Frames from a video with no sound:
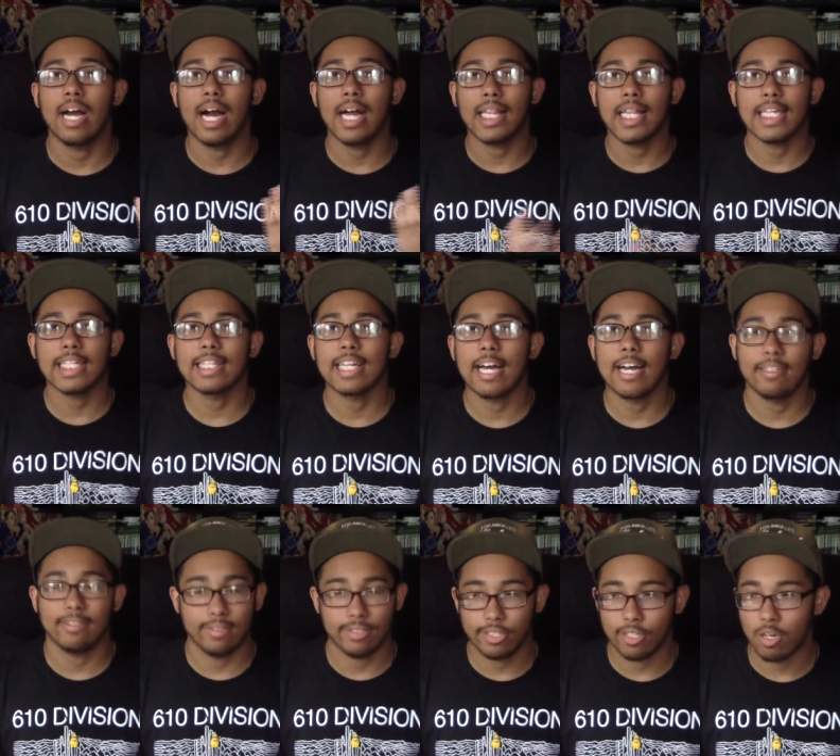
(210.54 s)
I like
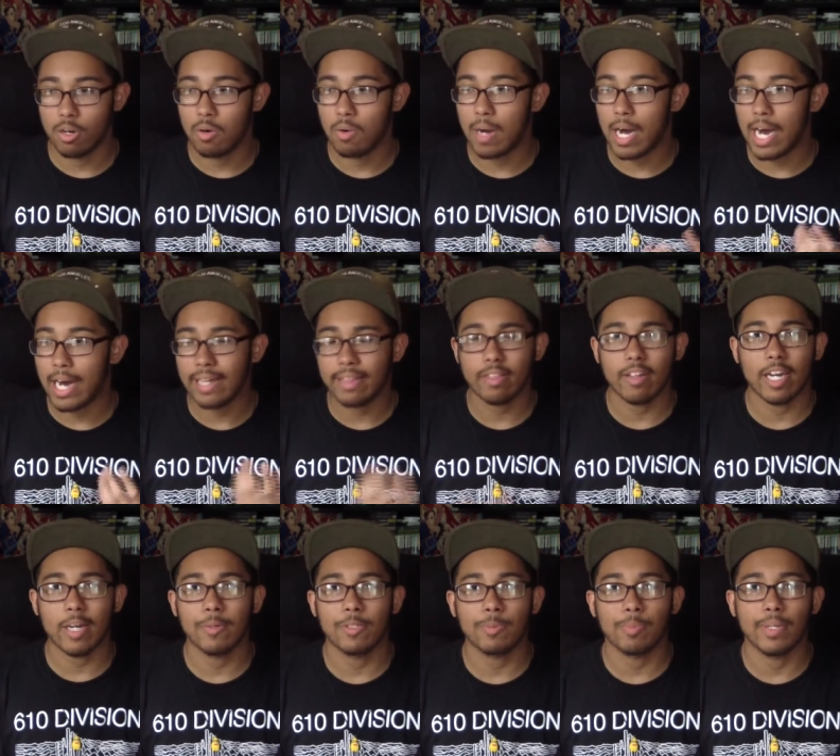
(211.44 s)
that, so I
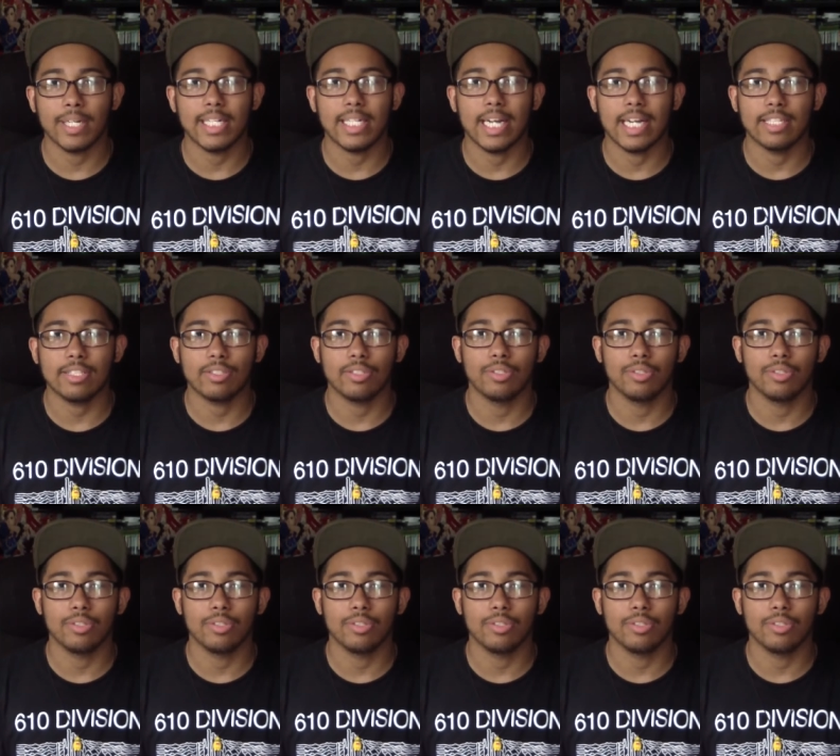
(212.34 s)
thought it was pretty nice